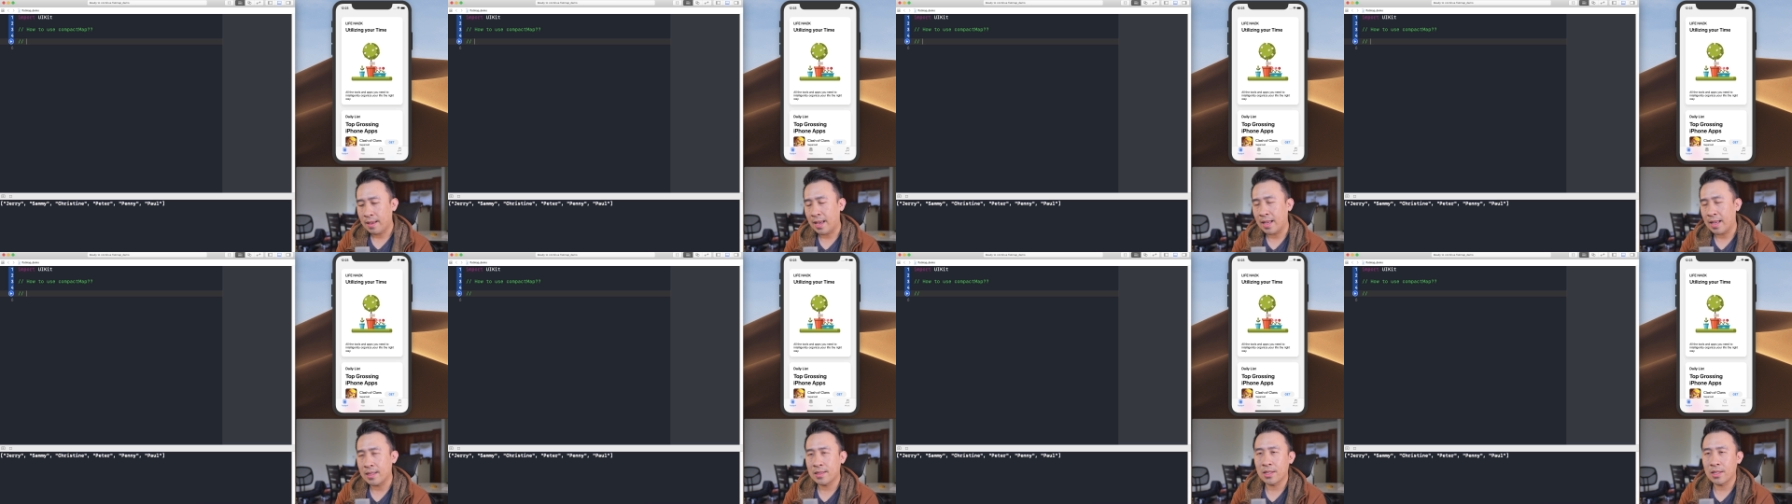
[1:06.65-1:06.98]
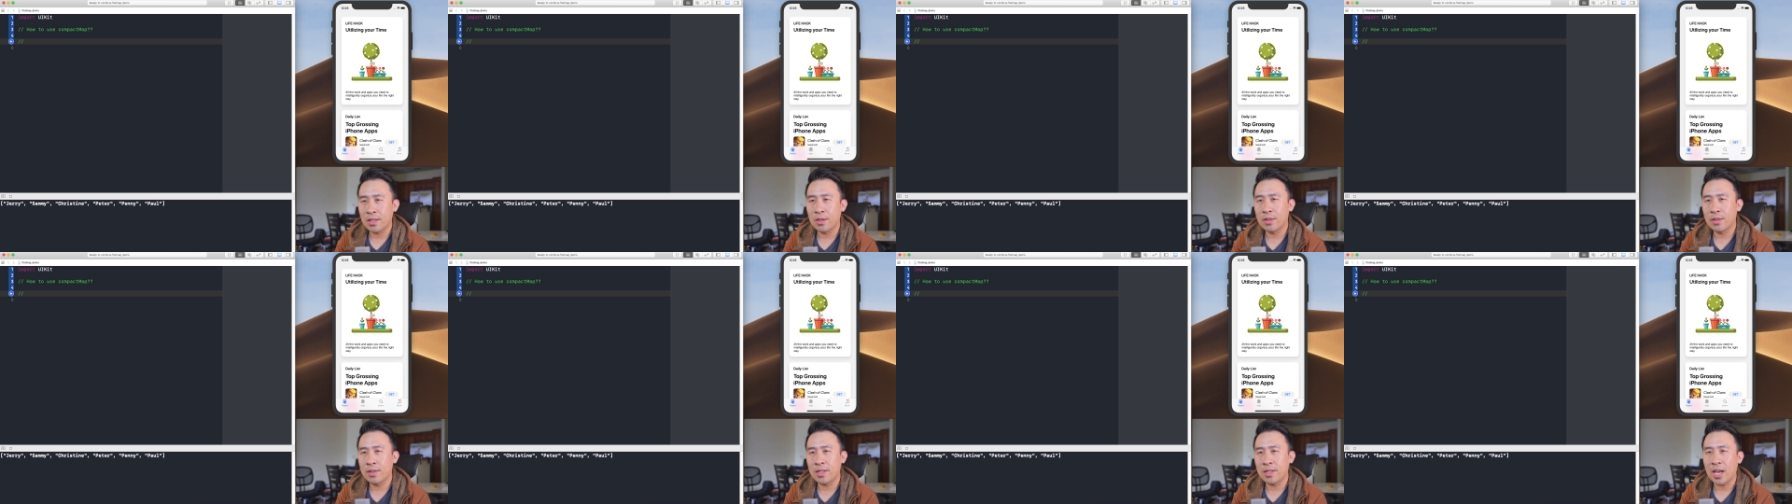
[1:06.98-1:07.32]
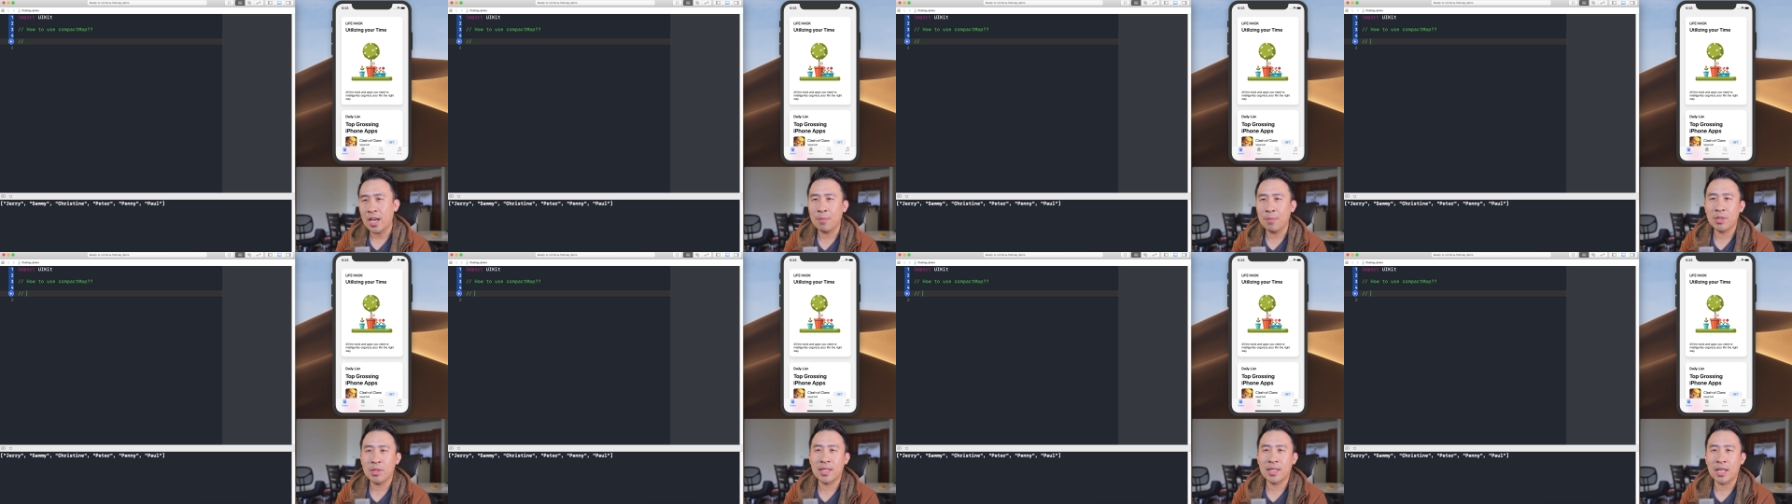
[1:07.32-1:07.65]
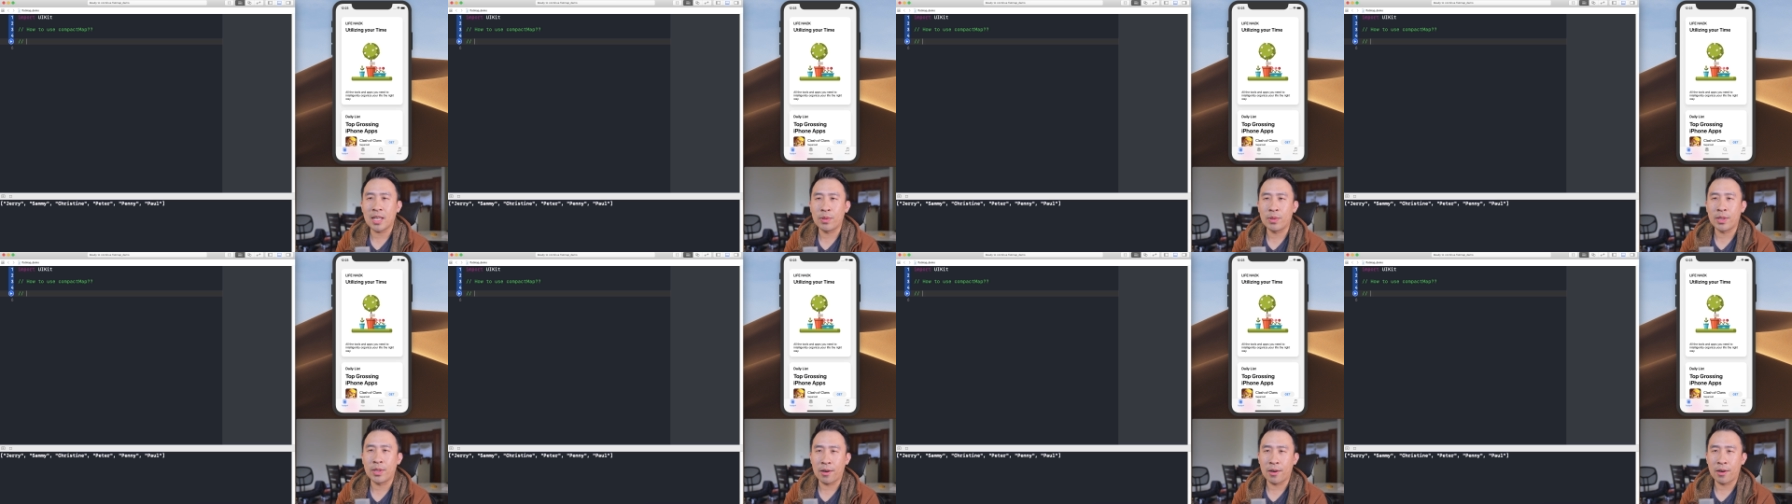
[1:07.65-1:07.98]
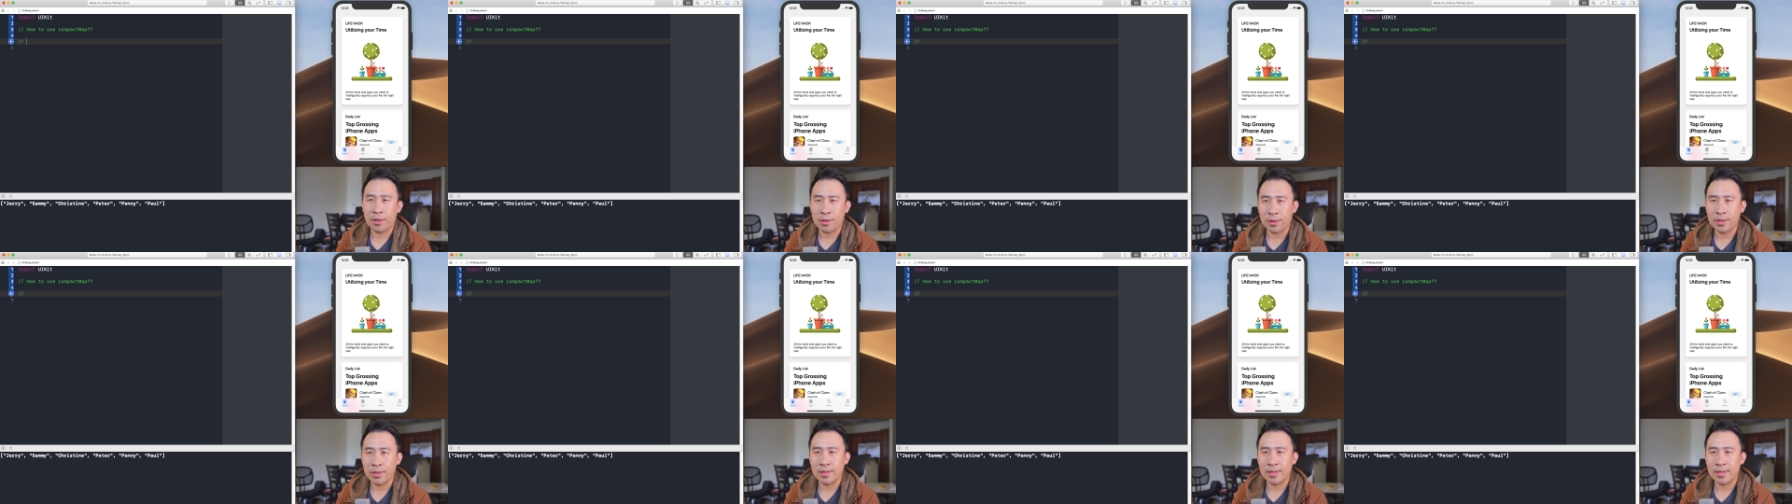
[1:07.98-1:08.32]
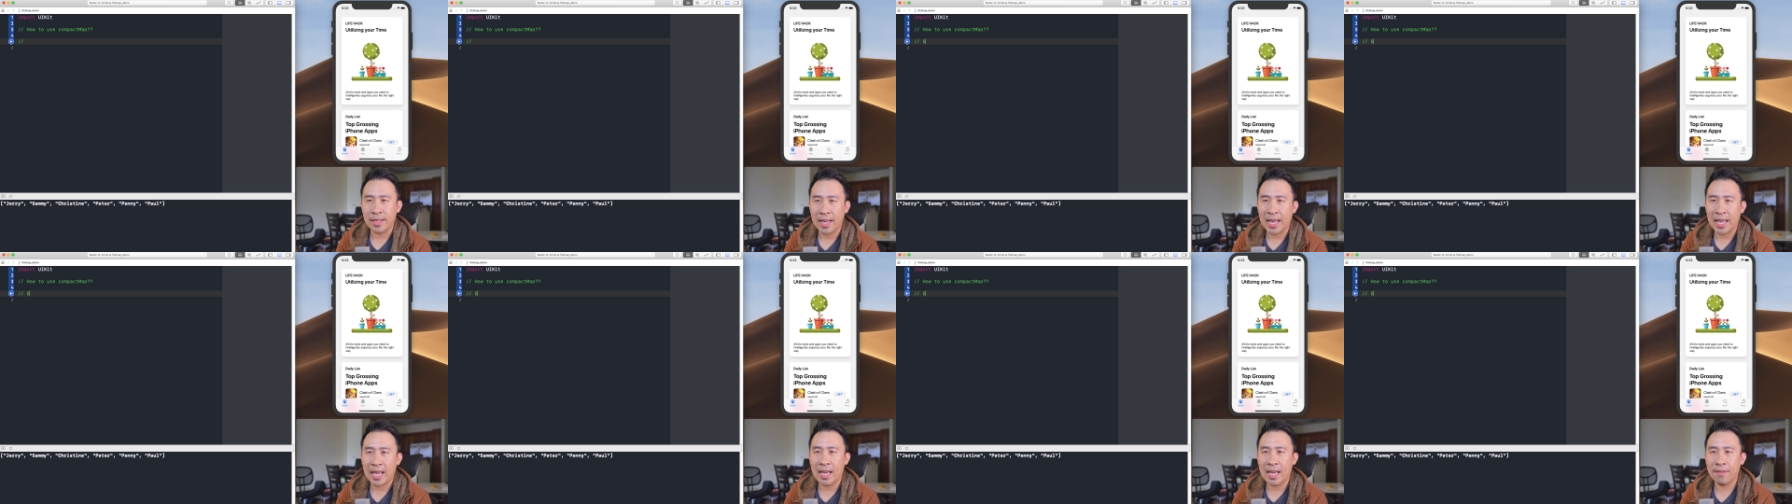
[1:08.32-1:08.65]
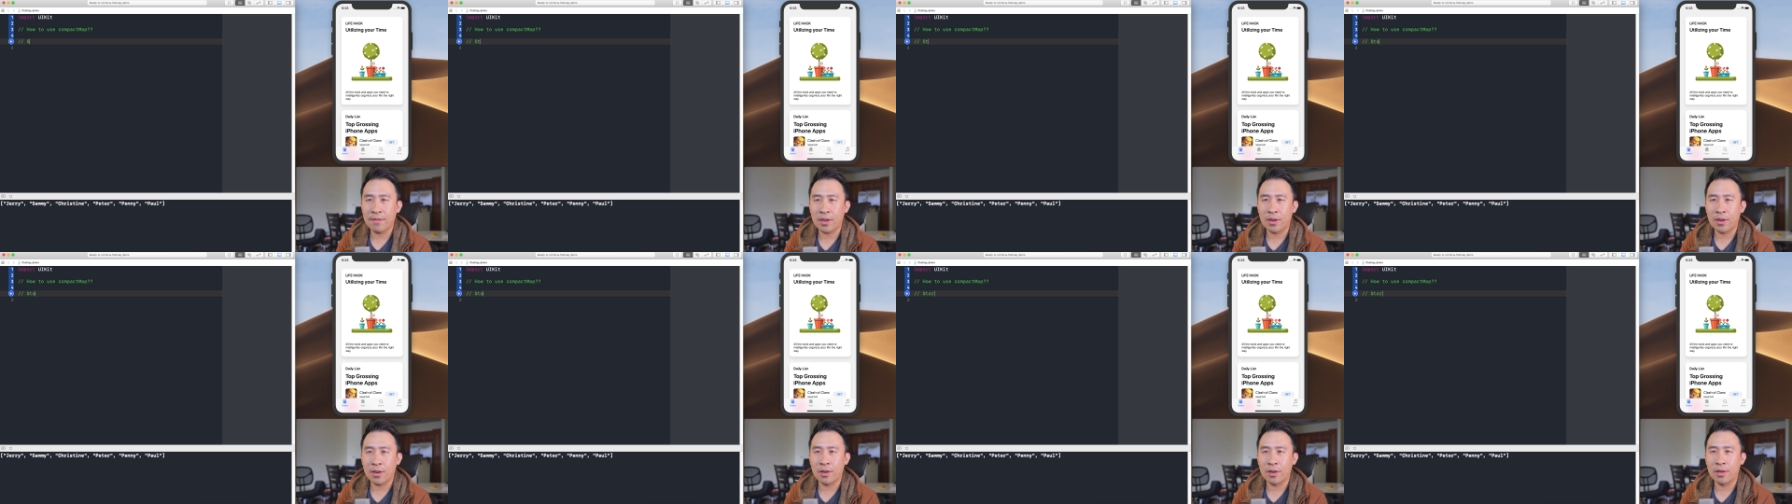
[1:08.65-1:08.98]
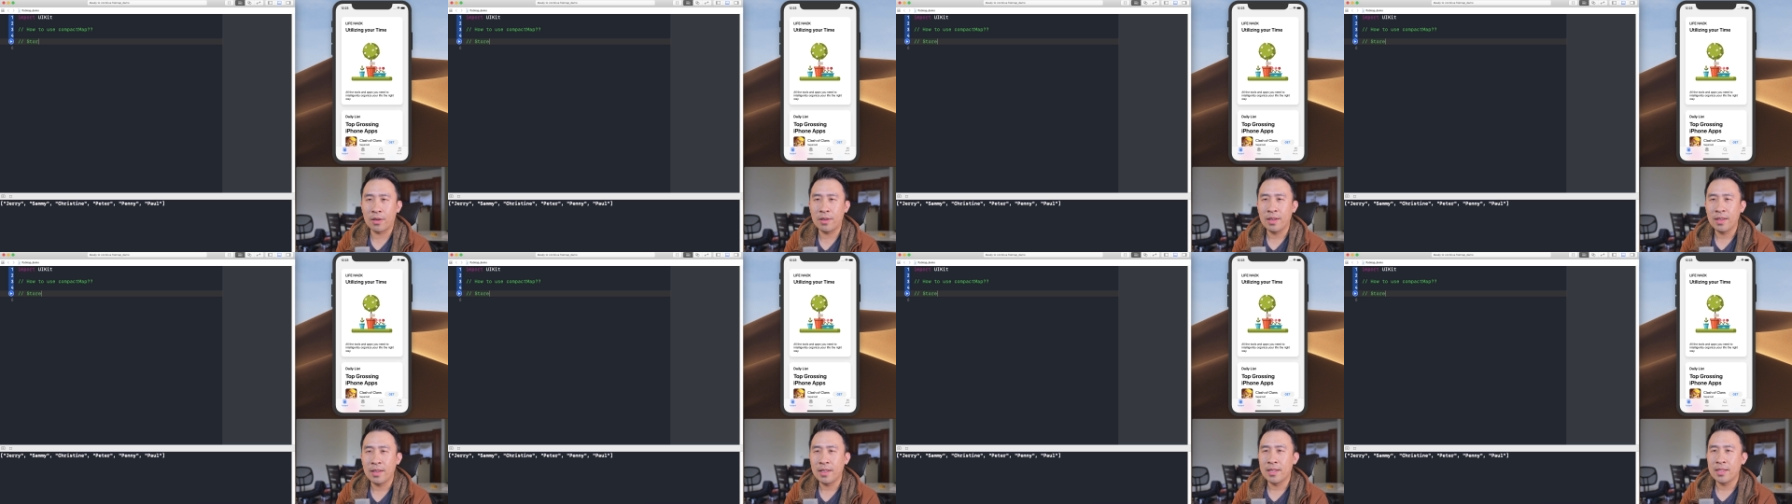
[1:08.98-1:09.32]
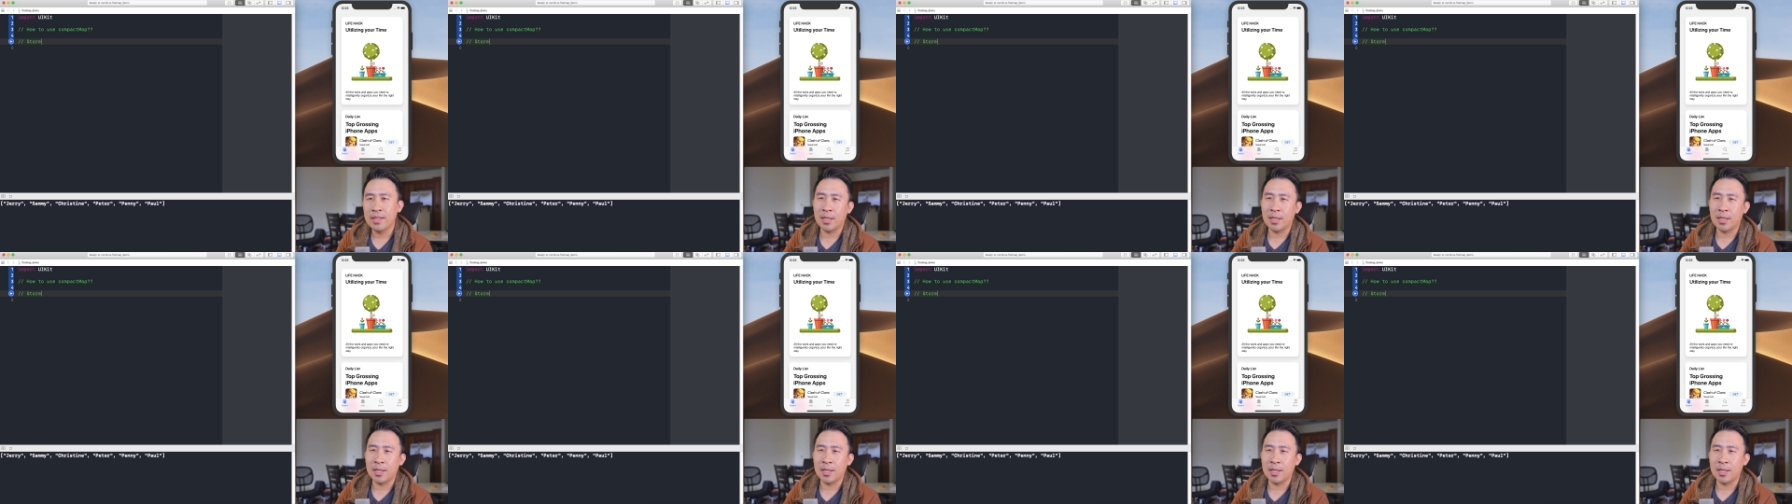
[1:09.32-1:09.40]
And so the objects that we are going to have are